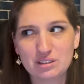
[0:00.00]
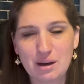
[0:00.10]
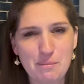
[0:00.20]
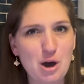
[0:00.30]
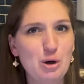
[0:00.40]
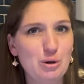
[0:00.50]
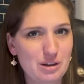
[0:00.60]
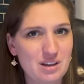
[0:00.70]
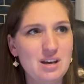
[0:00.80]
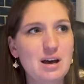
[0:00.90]
I'm ho-
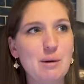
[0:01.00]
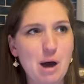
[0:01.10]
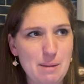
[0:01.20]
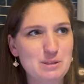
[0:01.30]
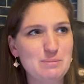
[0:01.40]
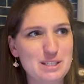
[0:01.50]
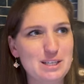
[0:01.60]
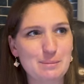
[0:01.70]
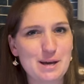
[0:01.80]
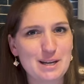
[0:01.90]
I'm
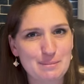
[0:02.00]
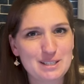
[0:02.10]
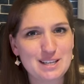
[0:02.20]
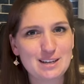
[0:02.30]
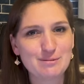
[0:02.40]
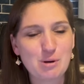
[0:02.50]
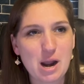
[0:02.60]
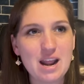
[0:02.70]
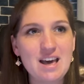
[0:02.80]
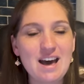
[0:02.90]
optimistic about it. I'm excited for it.